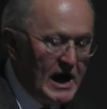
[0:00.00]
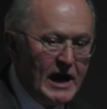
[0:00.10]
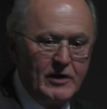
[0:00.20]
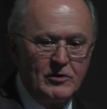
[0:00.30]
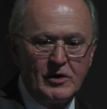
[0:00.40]

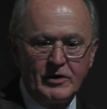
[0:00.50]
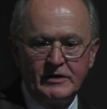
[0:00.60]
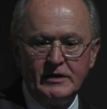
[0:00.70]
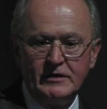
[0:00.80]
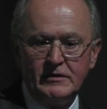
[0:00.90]

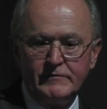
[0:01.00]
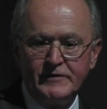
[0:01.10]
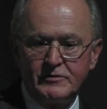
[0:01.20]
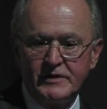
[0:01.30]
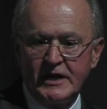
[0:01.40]
hierarchy of
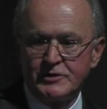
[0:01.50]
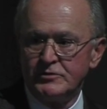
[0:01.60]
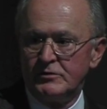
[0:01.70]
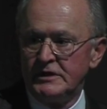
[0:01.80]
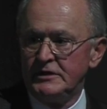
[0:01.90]

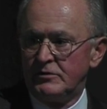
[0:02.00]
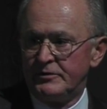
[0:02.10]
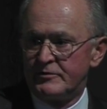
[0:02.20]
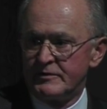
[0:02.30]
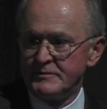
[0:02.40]
international legal
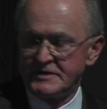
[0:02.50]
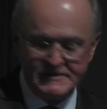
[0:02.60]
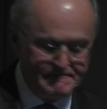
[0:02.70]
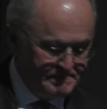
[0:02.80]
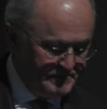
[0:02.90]
norms.